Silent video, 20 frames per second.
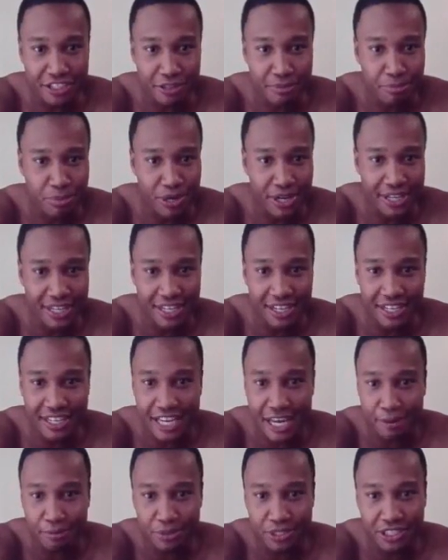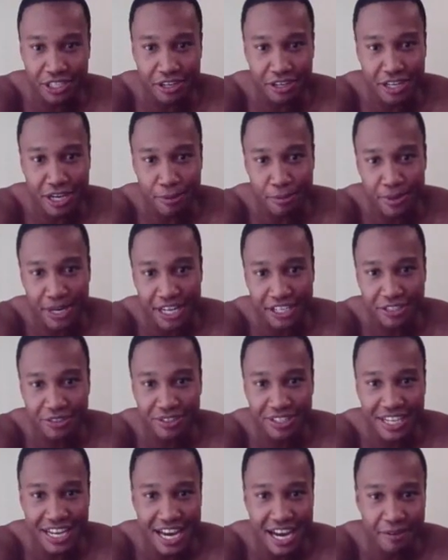It's your boy Young Camel Toe coming at
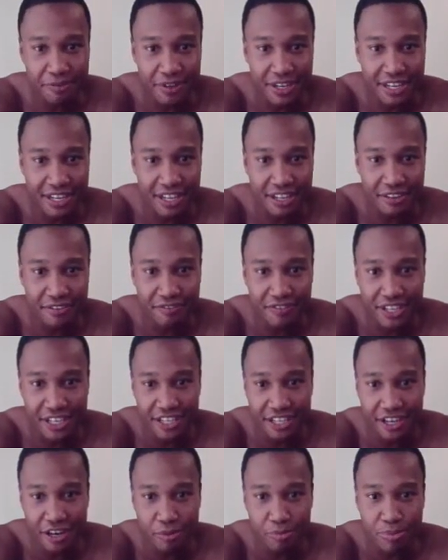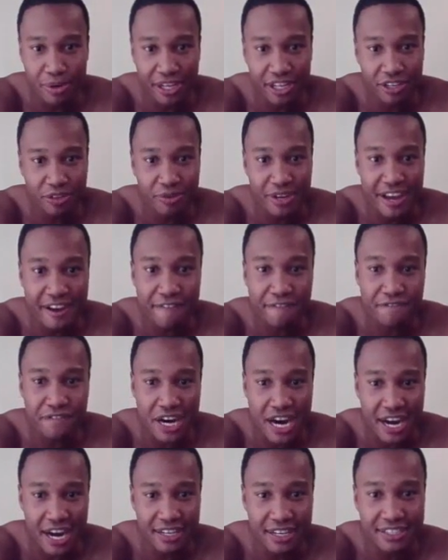you live with another video, bringing you that
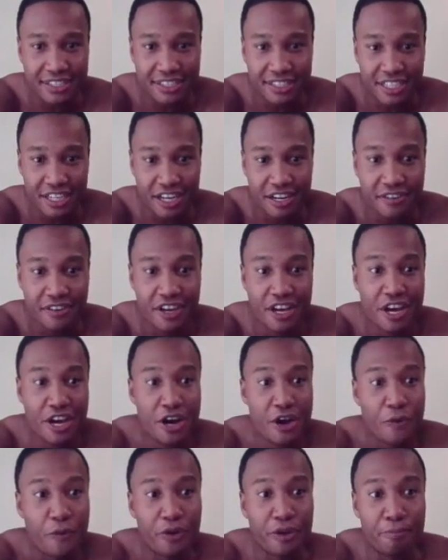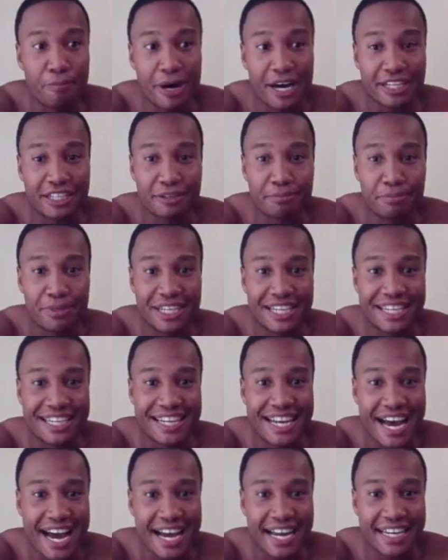fire stuff. We about to be a
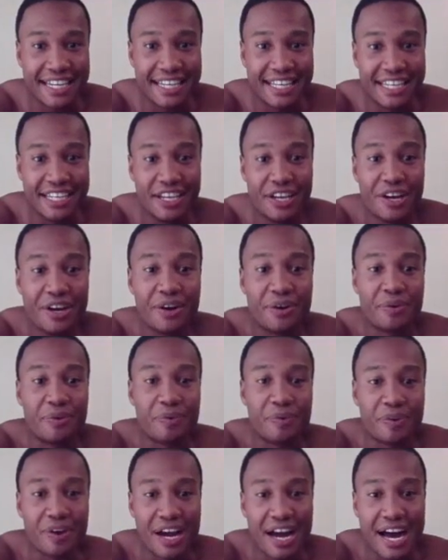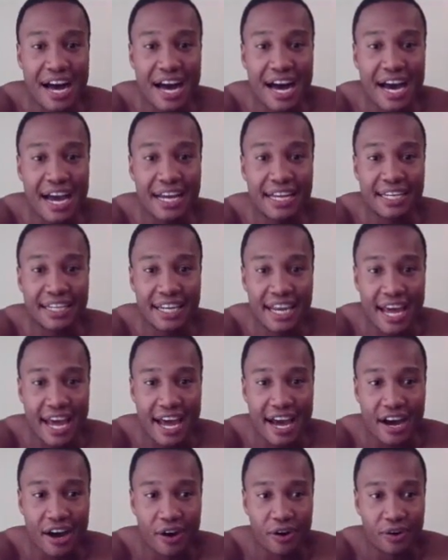90 right
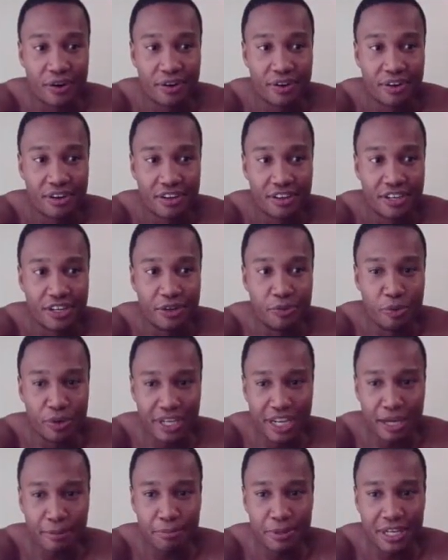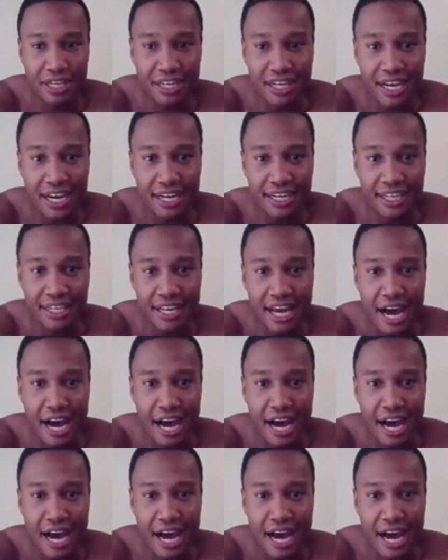now. Will I be a 90?